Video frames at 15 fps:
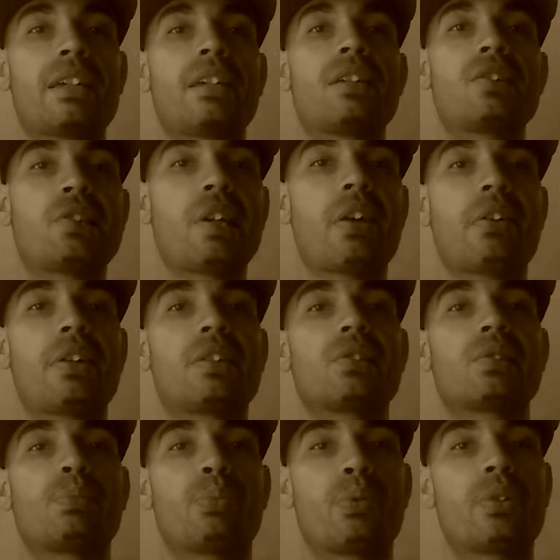it and share it and
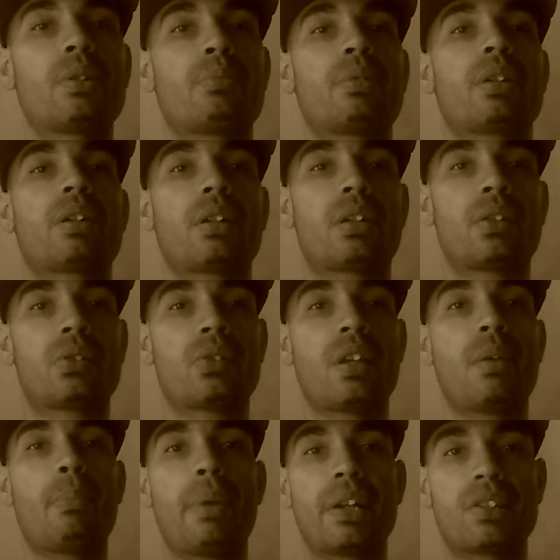support it because
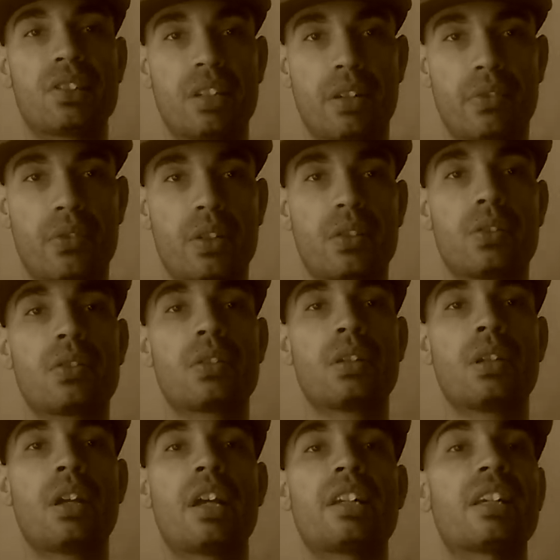it makes a difference
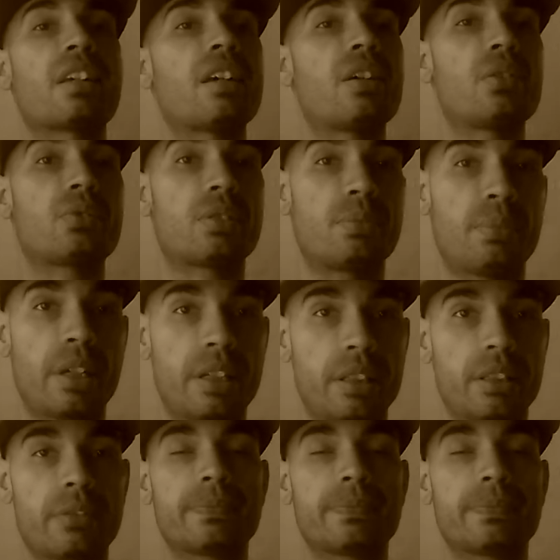and it can help somebody.